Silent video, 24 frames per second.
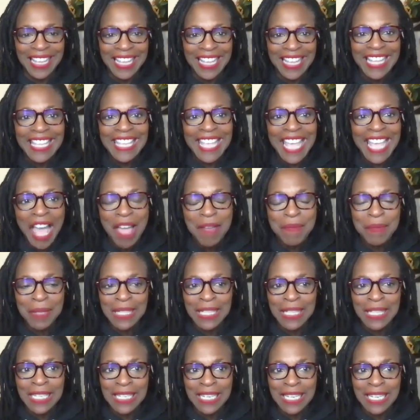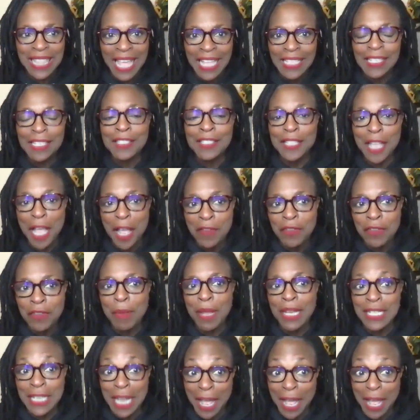Yeah, Melinda, that's a song from my
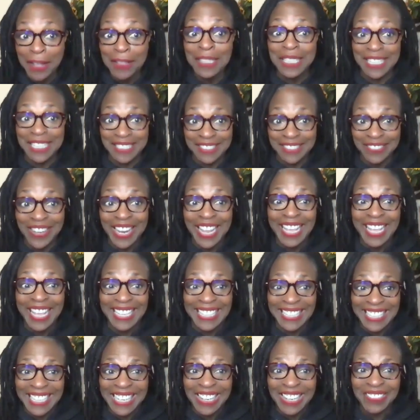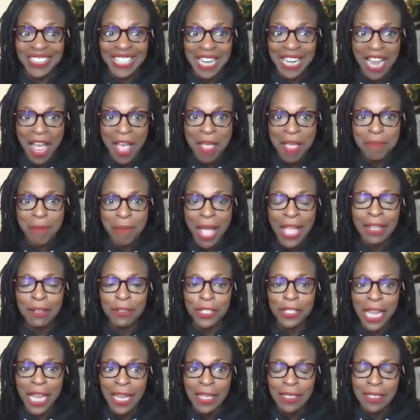childhood, right? I mean, Michael
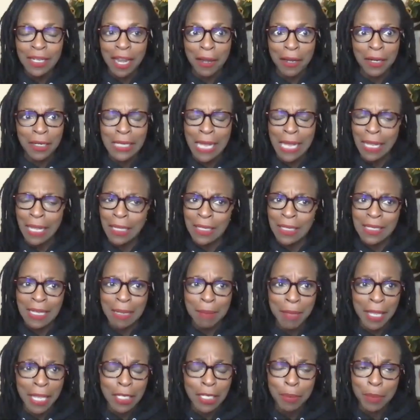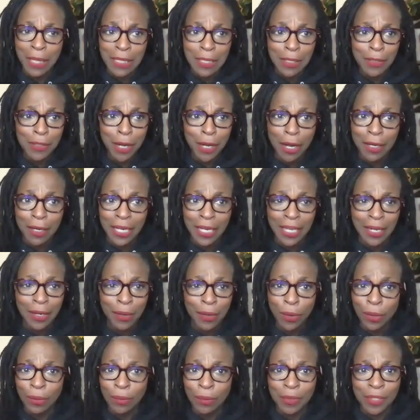Jackson and I are exactly the same age. Bless his heart, he had a
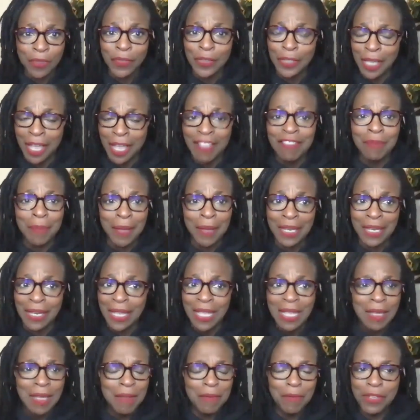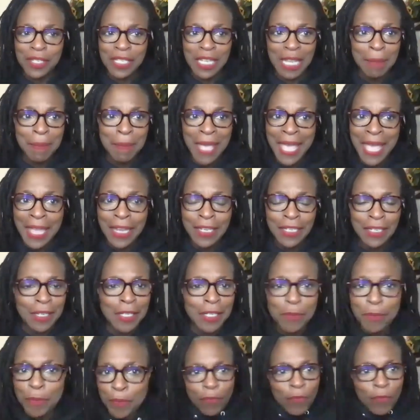whole different life, but same age is
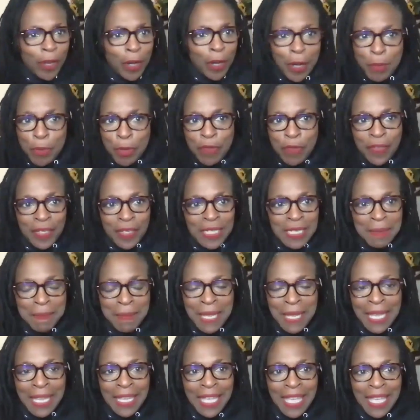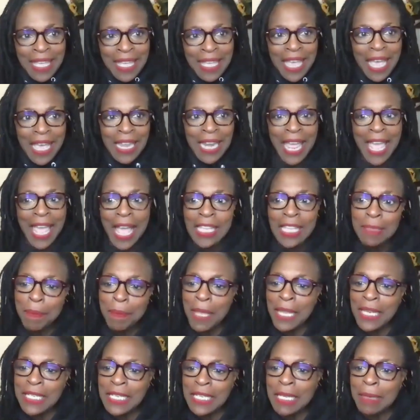very moving to me. And I asked
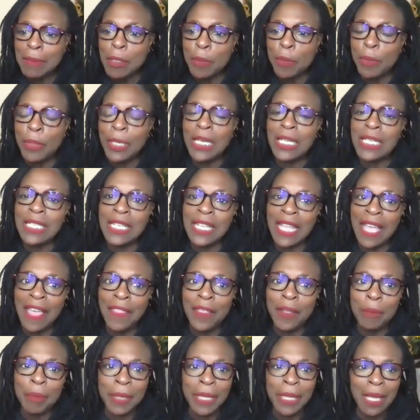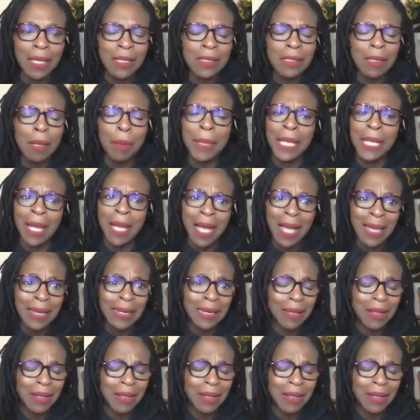my team to put it together because, oh my God,